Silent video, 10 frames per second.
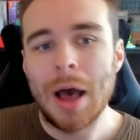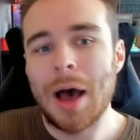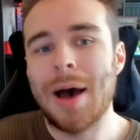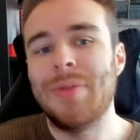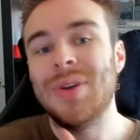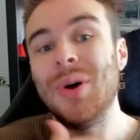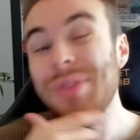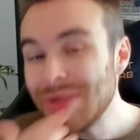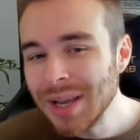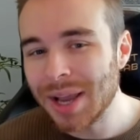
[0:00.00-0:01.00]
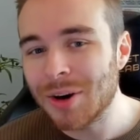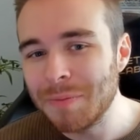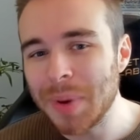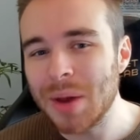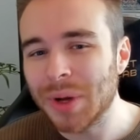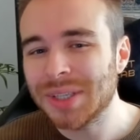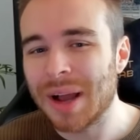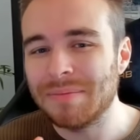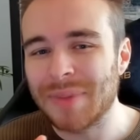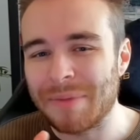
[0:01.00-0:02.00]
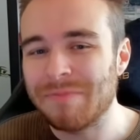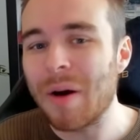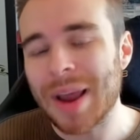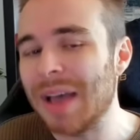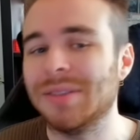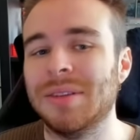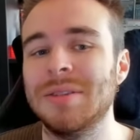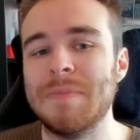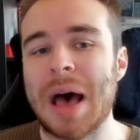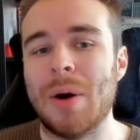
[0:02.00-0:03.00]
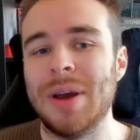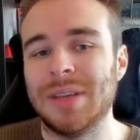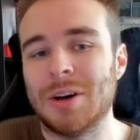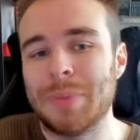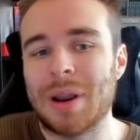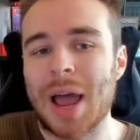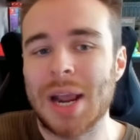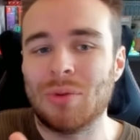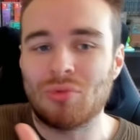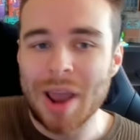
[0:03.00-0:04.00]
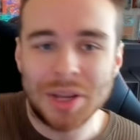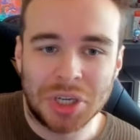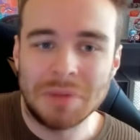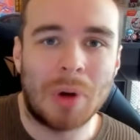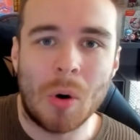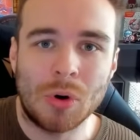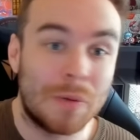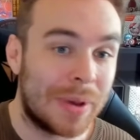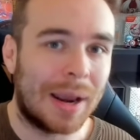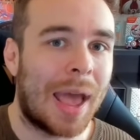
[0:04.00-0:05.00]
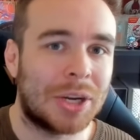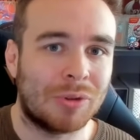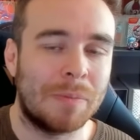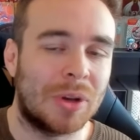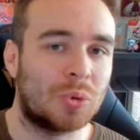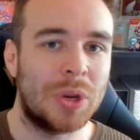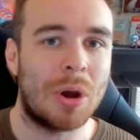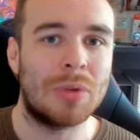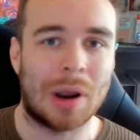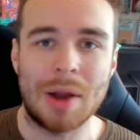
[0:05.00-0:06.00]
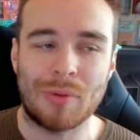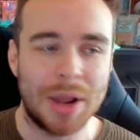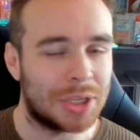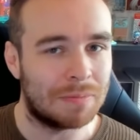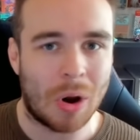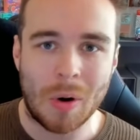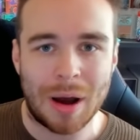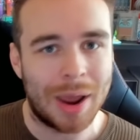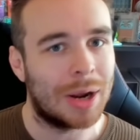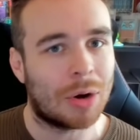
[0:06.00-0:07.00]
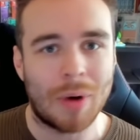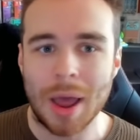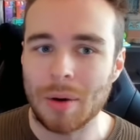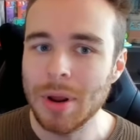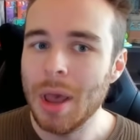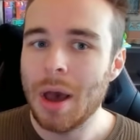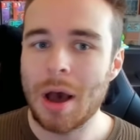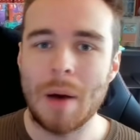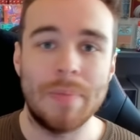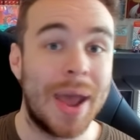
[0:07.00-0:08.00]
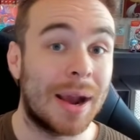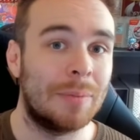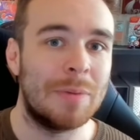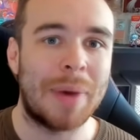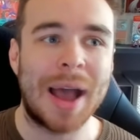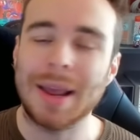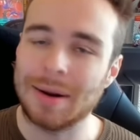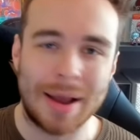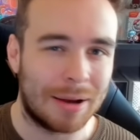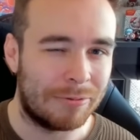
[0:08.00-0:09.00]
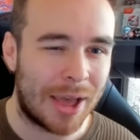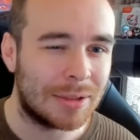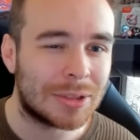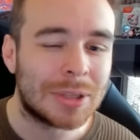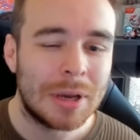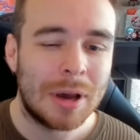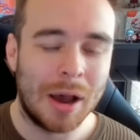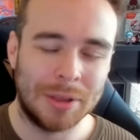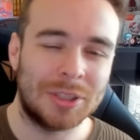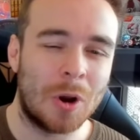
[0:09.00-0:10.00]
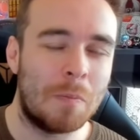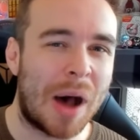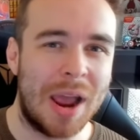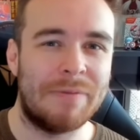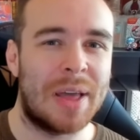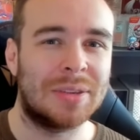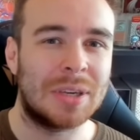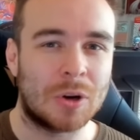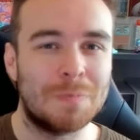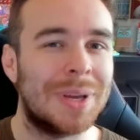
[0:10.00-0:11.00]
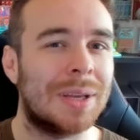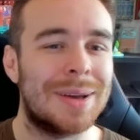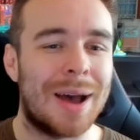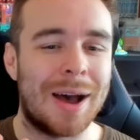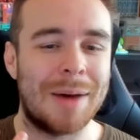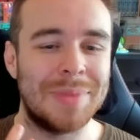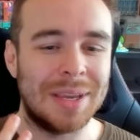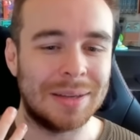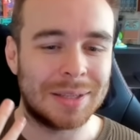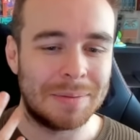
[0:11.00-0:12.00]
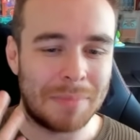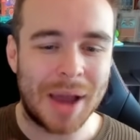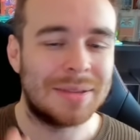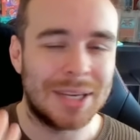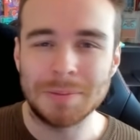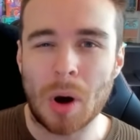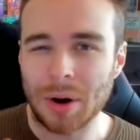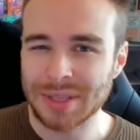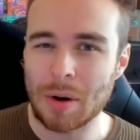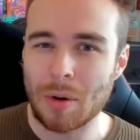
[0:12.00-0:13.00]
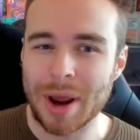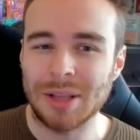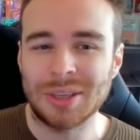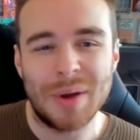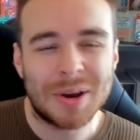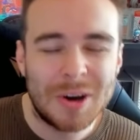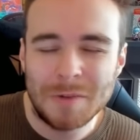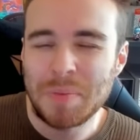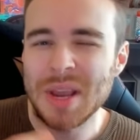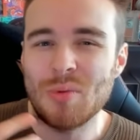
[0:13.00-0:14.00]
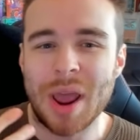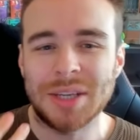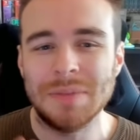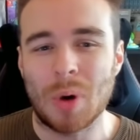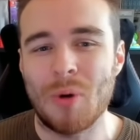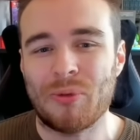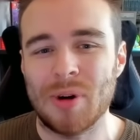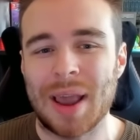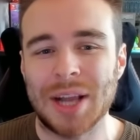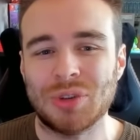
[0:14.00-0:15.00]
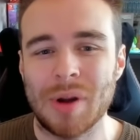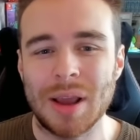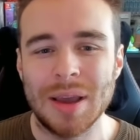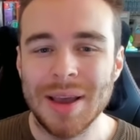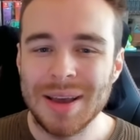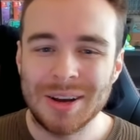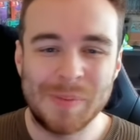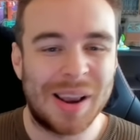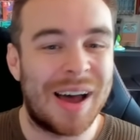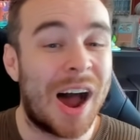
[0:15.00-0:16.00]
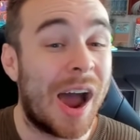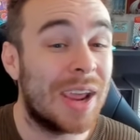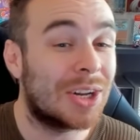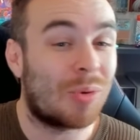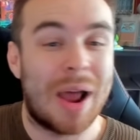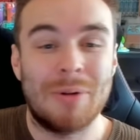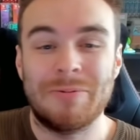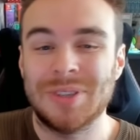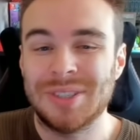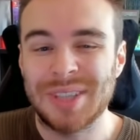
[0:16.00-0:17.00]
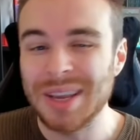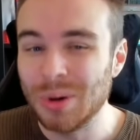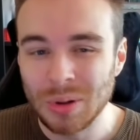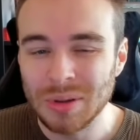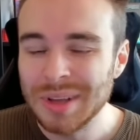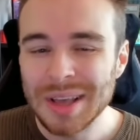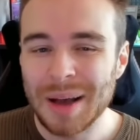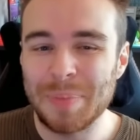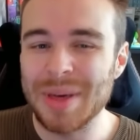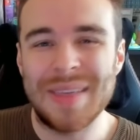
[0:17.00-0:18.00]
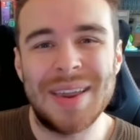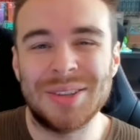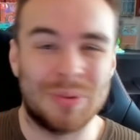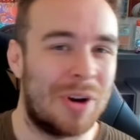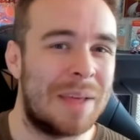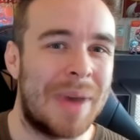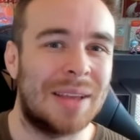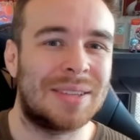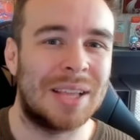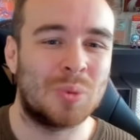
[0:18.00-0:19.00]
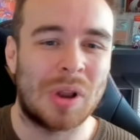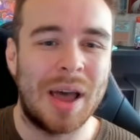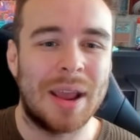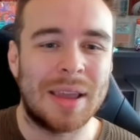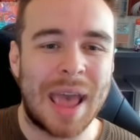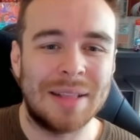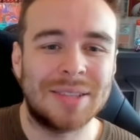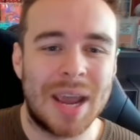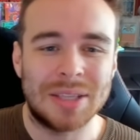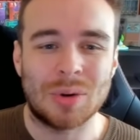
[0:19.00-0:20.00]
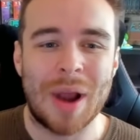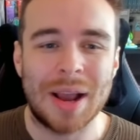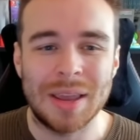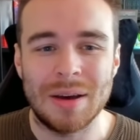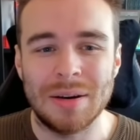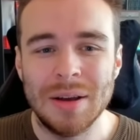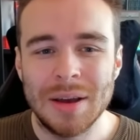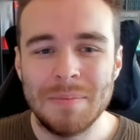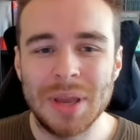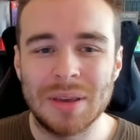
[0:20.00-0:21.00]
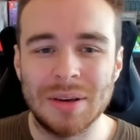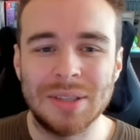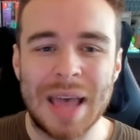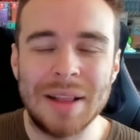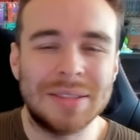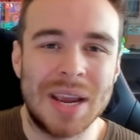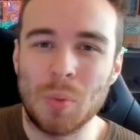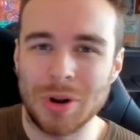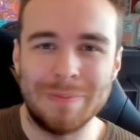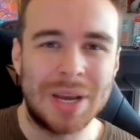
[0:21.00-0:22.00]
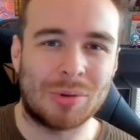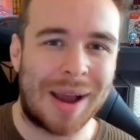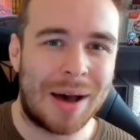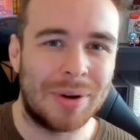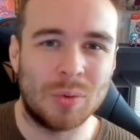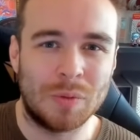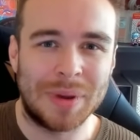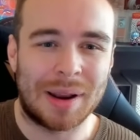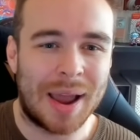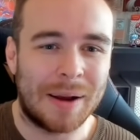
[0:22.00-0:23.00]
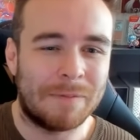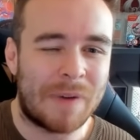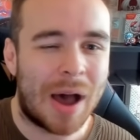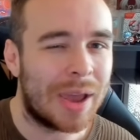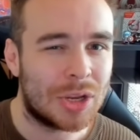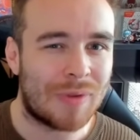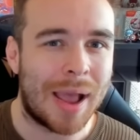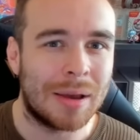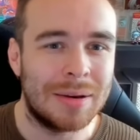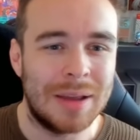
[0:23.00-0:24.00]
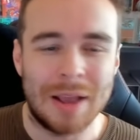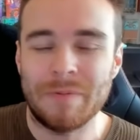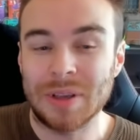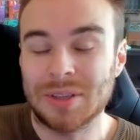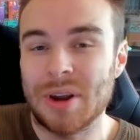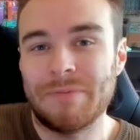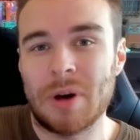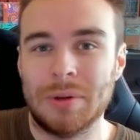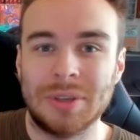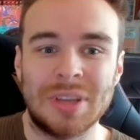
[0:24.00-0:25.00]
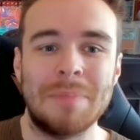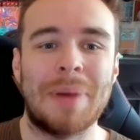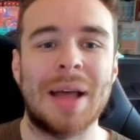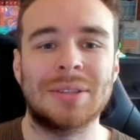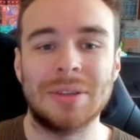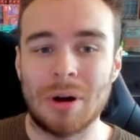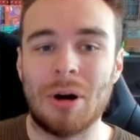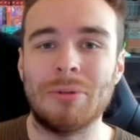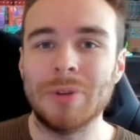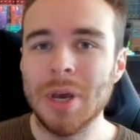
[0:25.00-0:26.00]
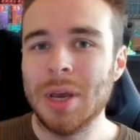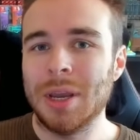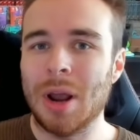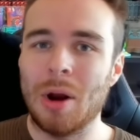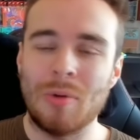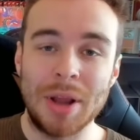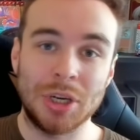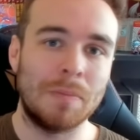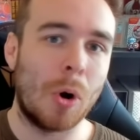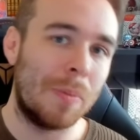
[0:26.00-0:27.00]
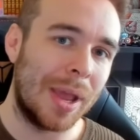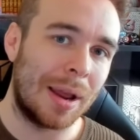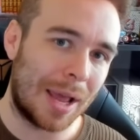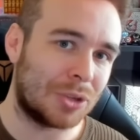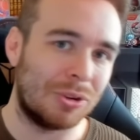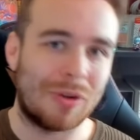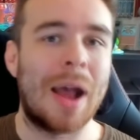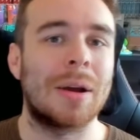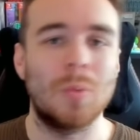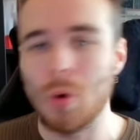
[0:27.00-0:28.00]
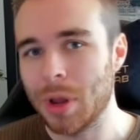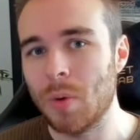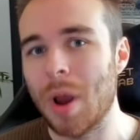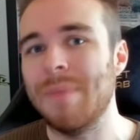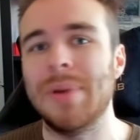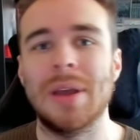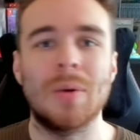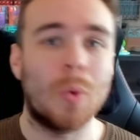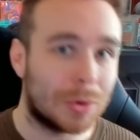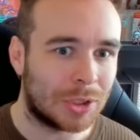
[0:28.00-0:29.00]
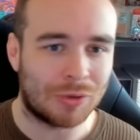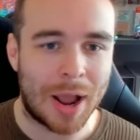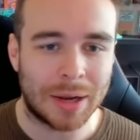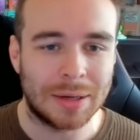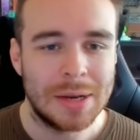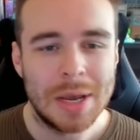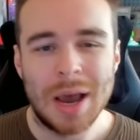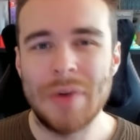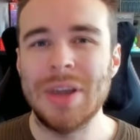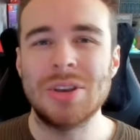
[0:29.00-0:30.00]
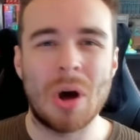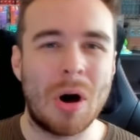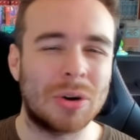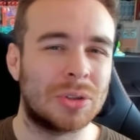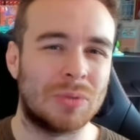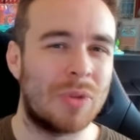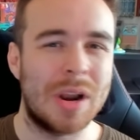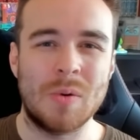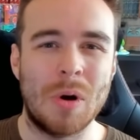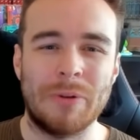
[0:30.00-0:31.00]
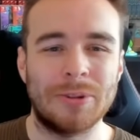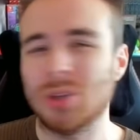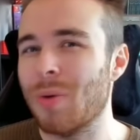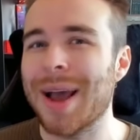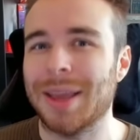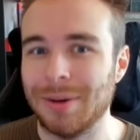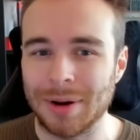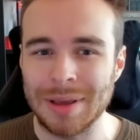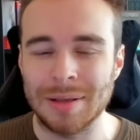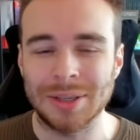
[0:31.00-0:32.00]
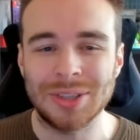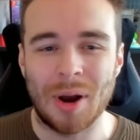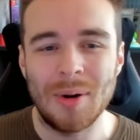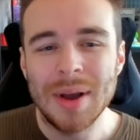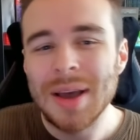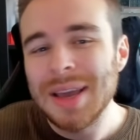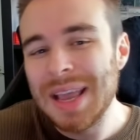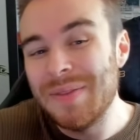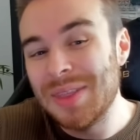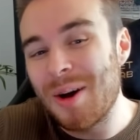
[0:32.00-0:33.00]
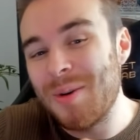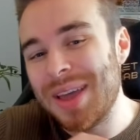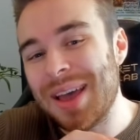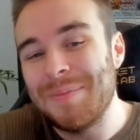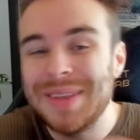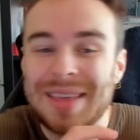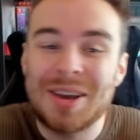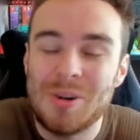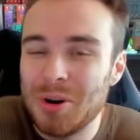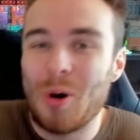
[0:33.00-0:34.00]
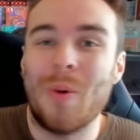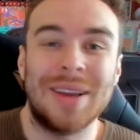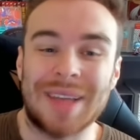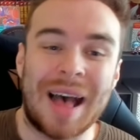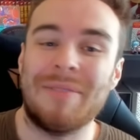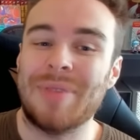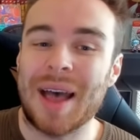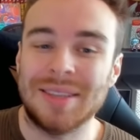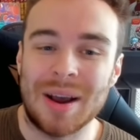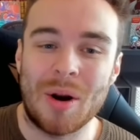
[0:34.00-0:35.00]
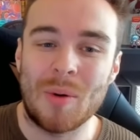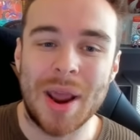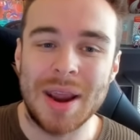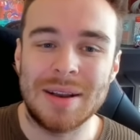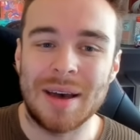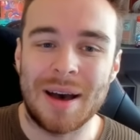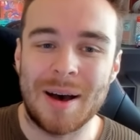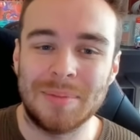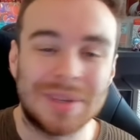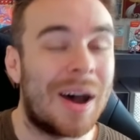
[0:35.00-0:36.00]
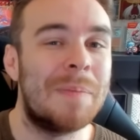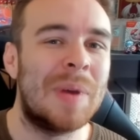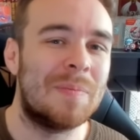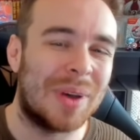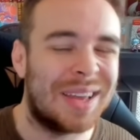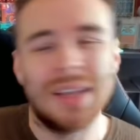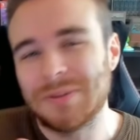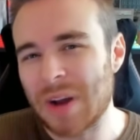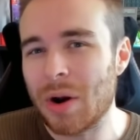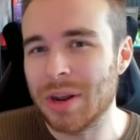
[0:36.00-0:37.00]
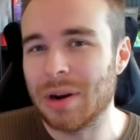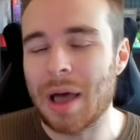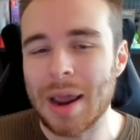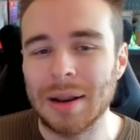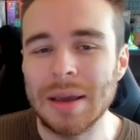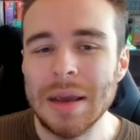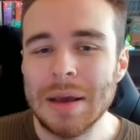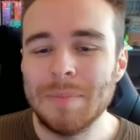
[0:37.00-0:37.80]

Uh, the other thing it could be, which I'm, I'm very hesitant about, is it could be like Raging Bolt, could be electric, because we know that like Raging Bolt, Iron Crown, um, they're going to be back in like events. And so by events, it could be uh, these Mightiest Mark Terra raids. So it could be Raging Bolt for electric, could be like Iron Crown for steel. But then it doesn't really make sense with like Entei and Terrakion, because Entei wouldn't be ground. It would be like Fire Dragon if it's going to follow the same pattern of, you know, Raging Bolt being Electric Dragon, Walking Weight being Water Dragon. And then Dark doesn't really work for Terrakion either. So even though, it, I mean, they could always have that Terra raid um, typing, but it's very unlikely.